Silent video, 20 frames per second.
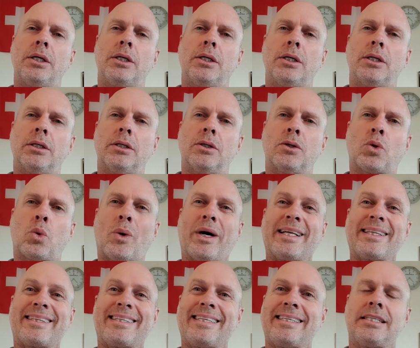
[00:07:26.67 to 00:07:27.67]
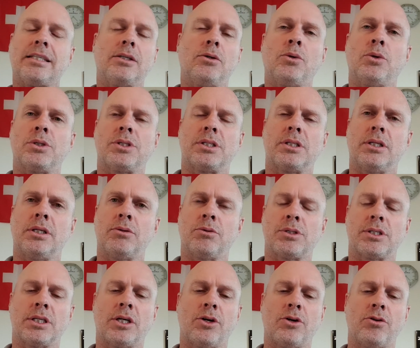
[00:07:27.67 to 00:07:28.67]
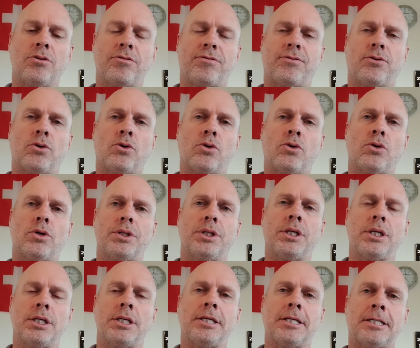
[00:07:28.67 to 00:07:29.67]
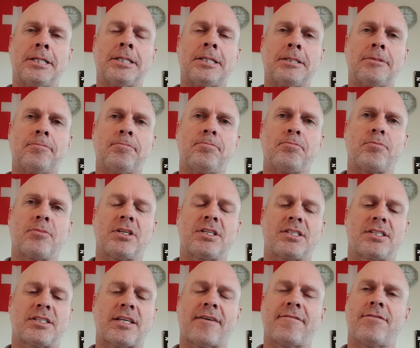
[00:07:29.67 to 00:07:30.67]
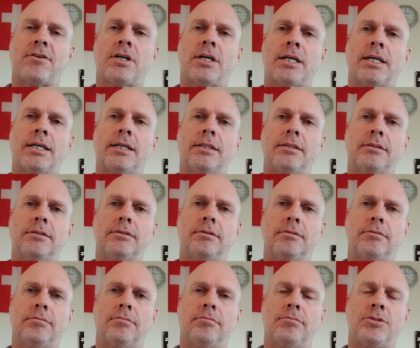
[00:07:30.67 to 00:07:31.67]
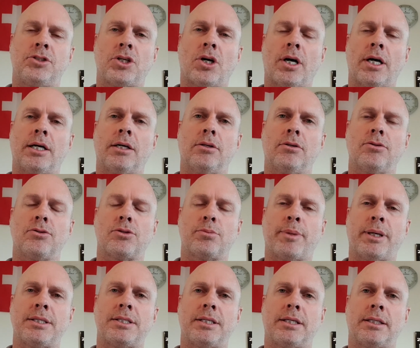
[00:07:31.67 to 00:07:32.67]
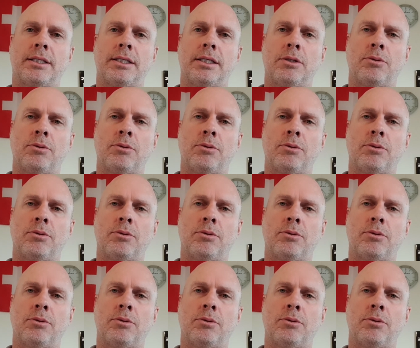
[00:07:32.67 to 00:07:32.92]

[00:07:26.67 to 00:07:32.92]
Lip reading: It was known for the sapphire dials, basically.